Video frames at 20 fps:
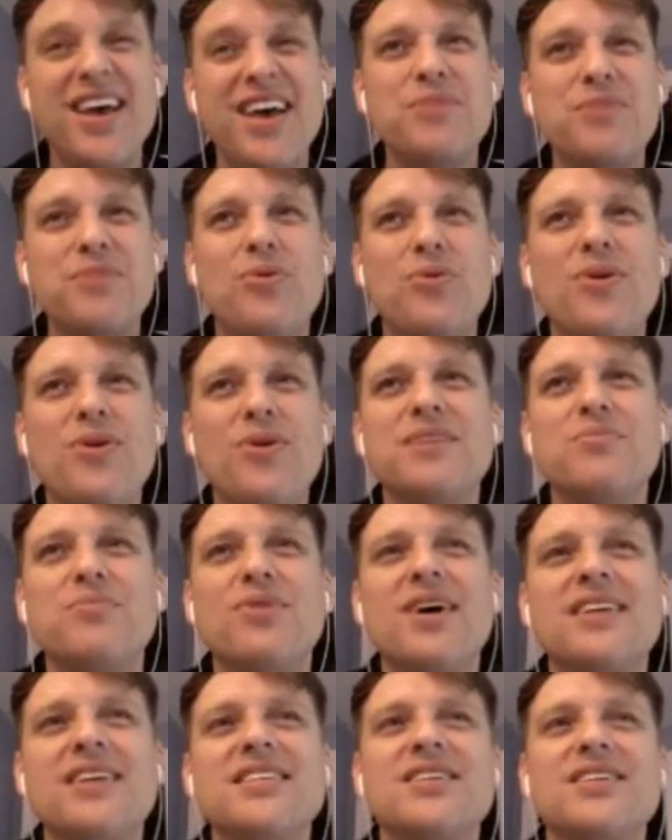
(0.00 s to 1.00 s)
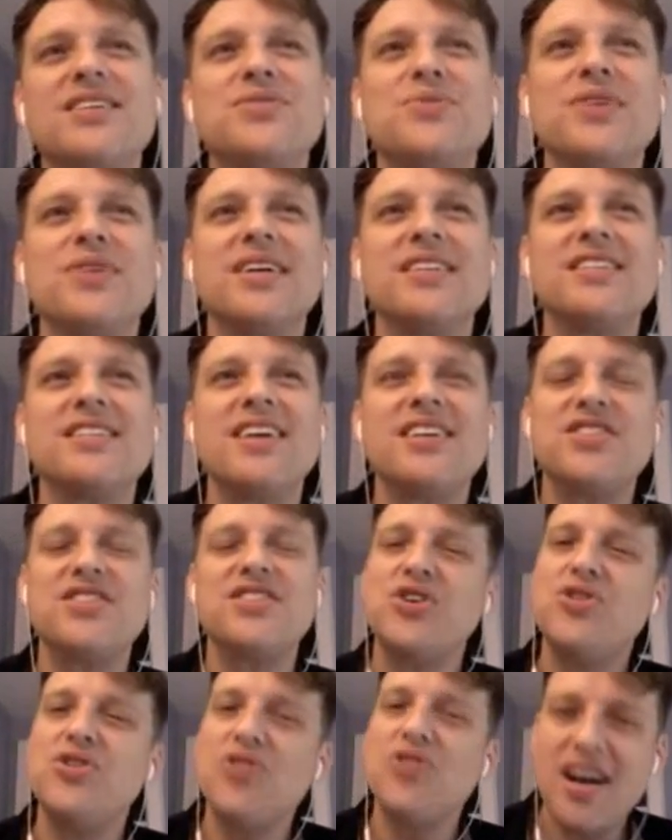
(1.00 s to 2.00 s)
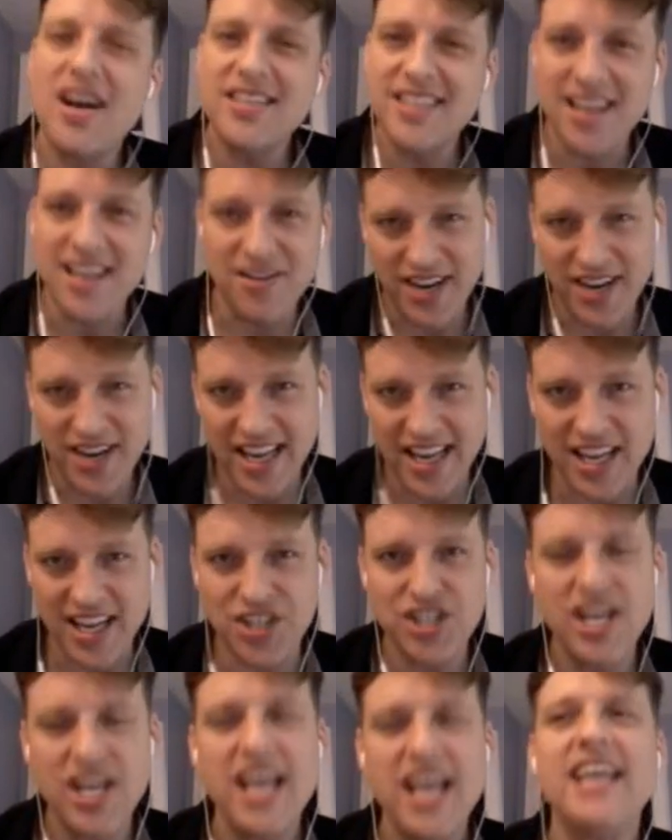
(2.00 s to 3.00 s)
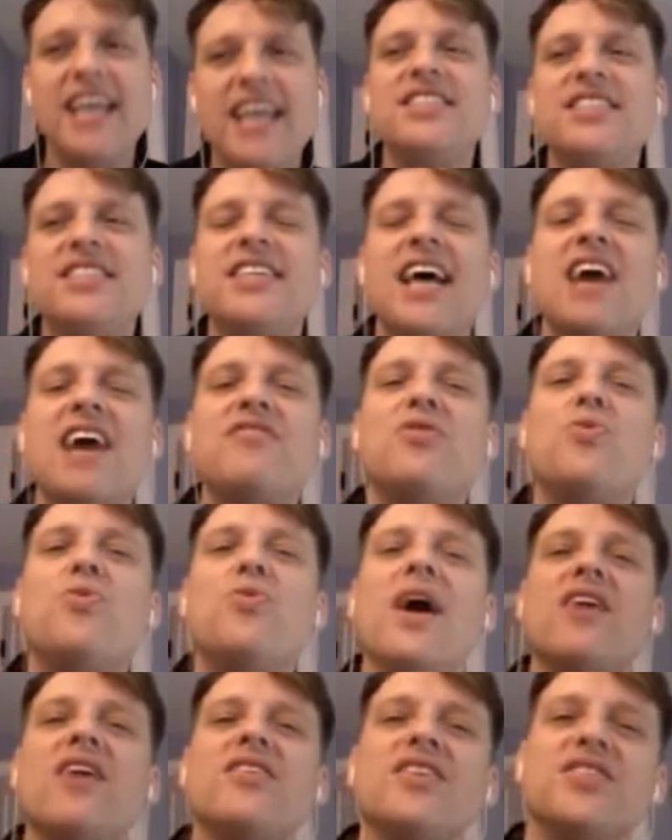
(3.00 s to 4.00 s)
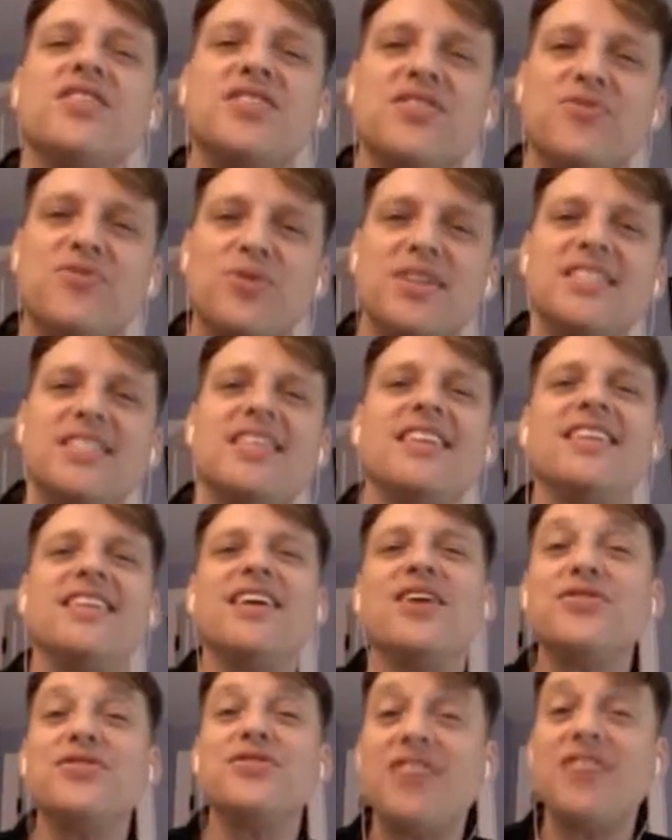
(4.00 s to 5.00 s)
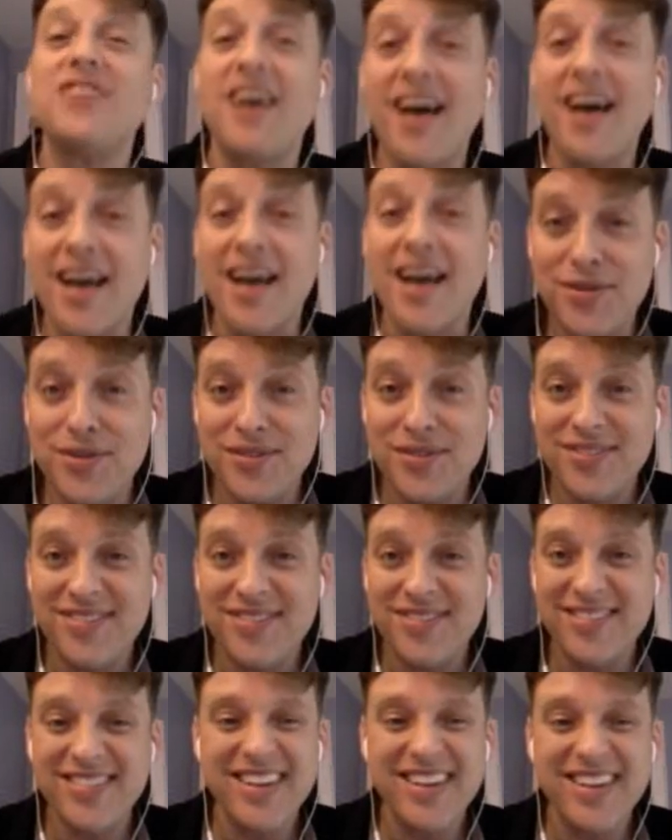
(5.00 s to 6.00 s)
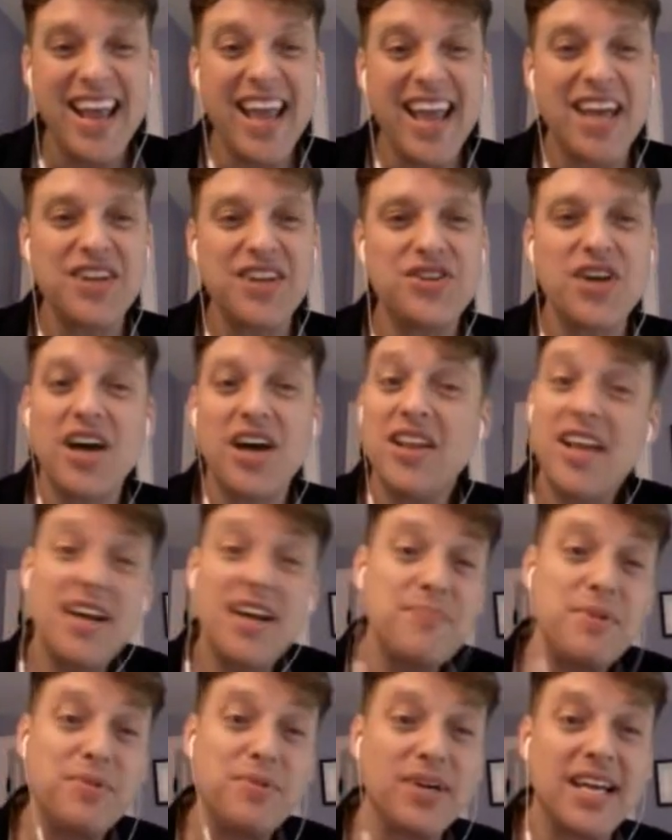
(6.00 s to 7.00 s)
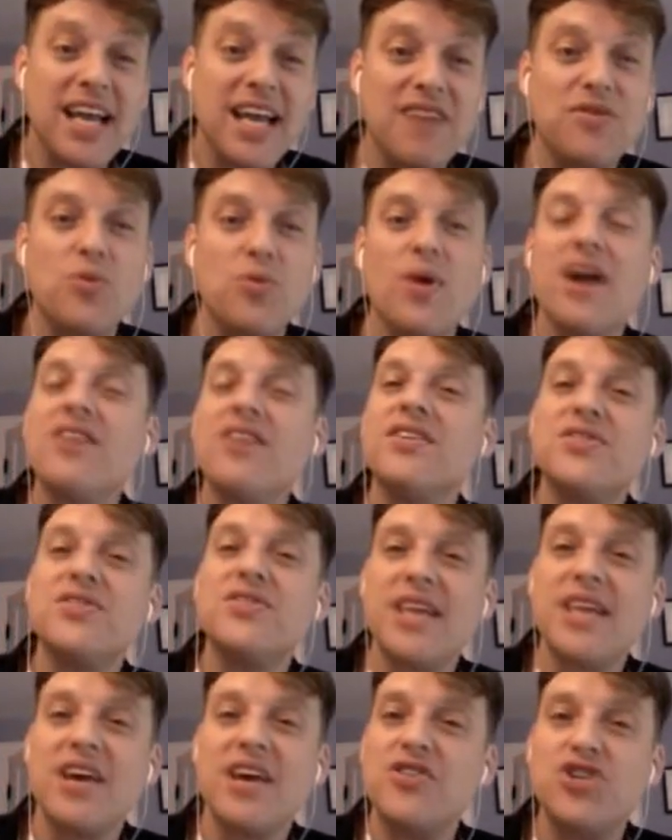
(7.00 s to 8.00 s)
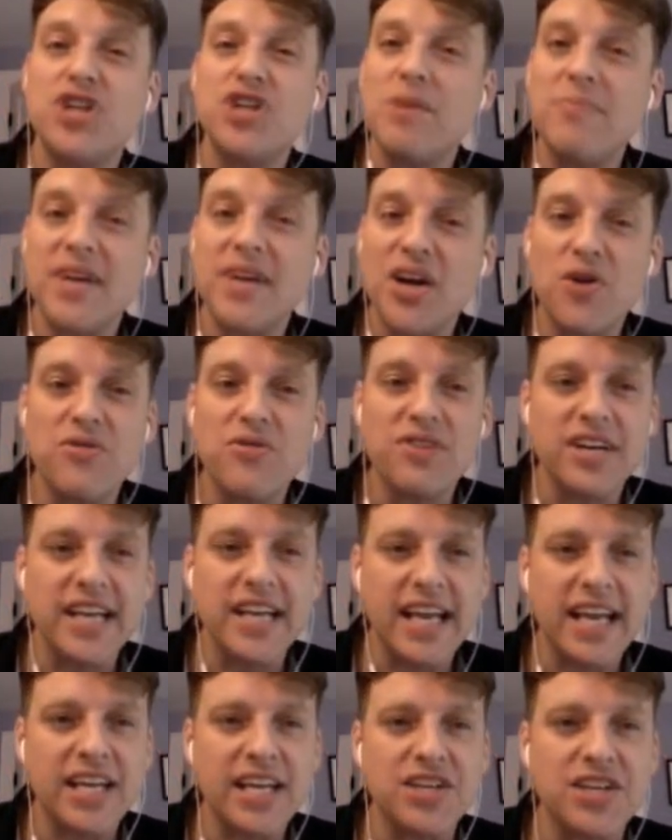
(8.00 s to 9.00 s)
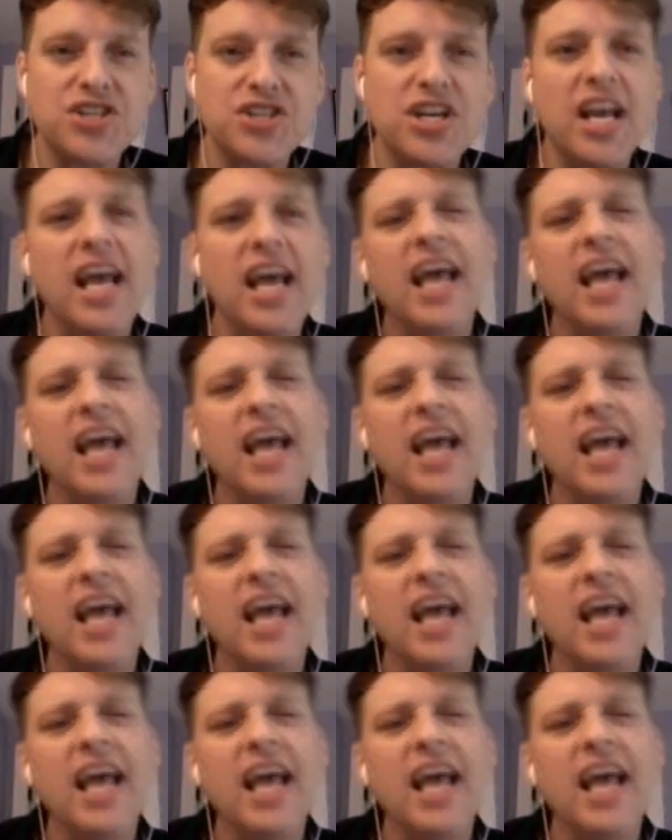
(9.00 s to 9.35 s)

The point in process work is not to cross every edge, it's to have awareness of what's on the other side. And a lot of people can have awareness without jumping over an edge.